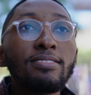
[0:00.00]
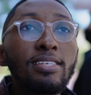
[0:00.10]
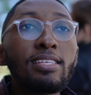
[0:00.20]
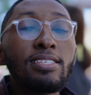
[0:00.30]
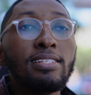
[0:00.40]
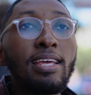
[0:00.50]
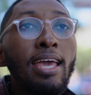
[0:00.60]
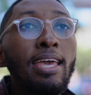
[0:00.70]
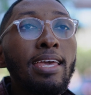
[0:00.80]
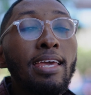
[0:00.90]
to this
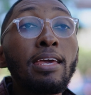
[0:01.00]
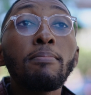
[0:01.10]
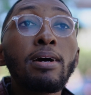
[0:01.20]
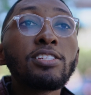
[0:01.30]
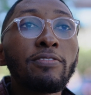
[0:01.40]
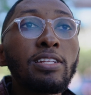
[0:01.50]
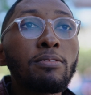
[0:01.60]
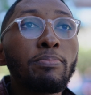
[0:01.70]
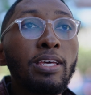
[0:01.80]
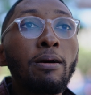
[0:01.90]
day, and much of
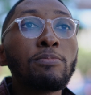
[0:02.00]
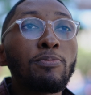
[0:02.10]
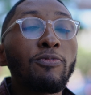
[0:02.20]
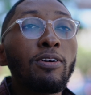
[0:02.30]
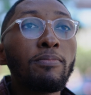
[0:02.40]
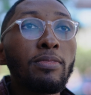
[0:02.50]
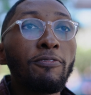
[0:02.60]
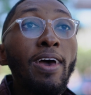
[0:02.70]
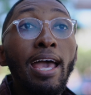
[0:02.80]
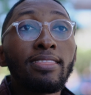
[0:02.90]
it becomes from the
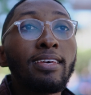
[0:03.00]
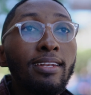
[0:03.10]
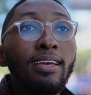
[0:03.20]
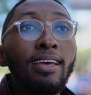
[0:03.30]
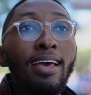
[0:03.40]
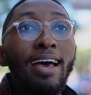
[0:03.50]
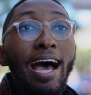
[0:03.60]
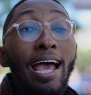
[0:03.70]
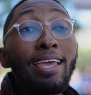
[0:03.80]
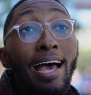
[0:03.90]
fact that
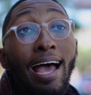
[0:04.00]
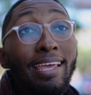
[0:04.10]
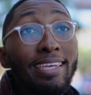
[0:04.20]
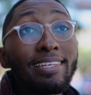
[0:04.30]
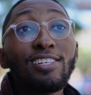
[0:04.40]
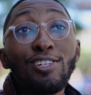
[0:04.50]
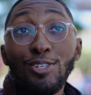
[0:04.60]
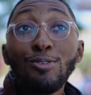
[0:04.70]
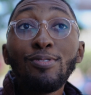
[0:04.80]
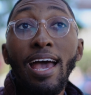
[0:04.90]
I get to
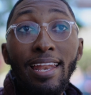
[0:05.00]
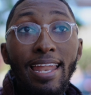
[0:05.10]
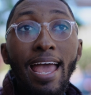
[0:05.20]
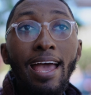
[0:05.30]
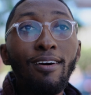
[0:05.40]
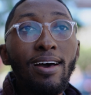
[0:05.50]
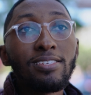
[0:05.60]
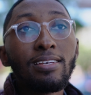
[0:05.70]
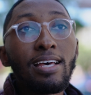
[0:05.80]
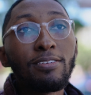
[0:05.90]
do that now
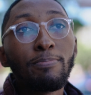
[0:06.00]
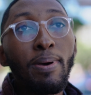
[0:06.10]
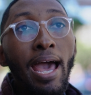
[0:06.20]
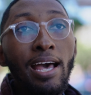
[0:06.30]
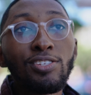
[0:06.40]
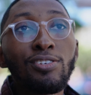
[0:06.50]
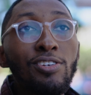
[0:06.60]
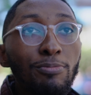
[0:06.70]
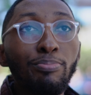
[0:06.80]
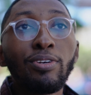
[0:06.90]
as a pastor,
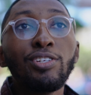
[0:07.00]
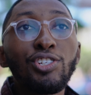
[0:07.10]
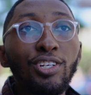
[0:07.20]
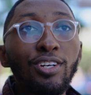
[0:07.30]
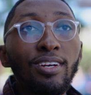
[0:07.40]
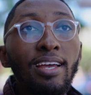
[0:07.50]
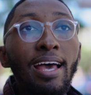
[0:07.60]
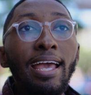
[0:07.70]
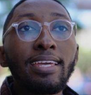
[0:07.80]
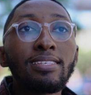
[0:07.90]
as a preacher.
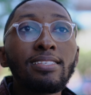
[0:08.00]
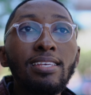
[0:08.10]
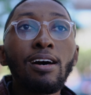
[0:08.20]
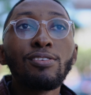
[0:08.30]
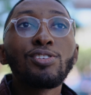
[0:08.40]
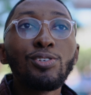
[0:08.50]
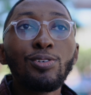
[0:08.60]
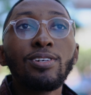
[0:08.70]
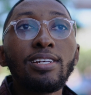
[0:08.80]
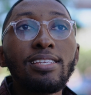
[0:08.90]
I get to tell
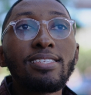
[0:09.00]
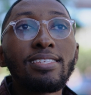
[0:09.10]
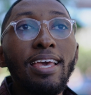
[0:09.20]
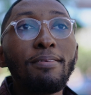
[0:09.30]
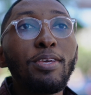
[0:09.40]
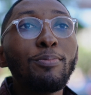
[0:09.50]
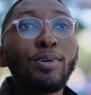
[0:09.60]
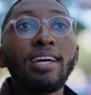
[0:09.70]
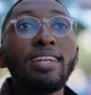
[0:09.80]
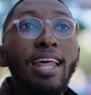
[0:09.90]
stories and people
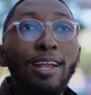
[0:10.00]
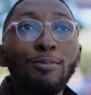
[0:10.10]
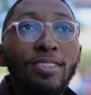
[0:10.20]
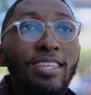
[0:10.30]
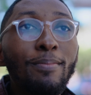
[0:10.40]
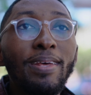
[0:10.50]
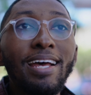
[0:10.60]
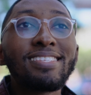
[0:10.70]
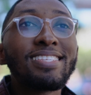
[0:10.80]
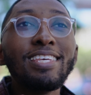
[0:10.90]
connect with them, and
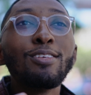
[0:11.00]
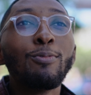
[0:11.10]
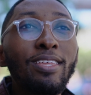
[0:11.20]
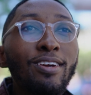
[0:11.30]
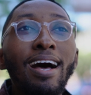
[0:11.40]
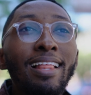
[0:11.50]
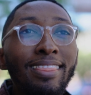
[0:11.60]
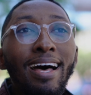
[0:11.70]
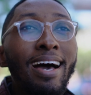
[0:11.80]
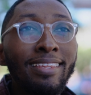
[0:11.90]
I see the way
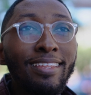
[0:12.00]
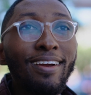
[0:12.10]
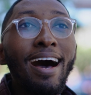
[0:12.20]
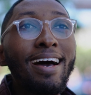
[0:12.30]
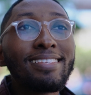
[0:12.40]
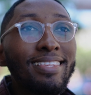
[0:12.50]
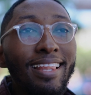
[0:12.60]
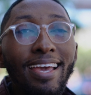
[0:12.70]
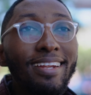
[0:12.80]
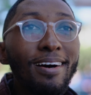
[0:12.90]
their eyes
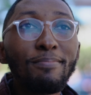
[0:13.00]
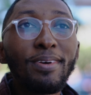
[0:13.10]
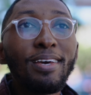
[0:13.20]
light up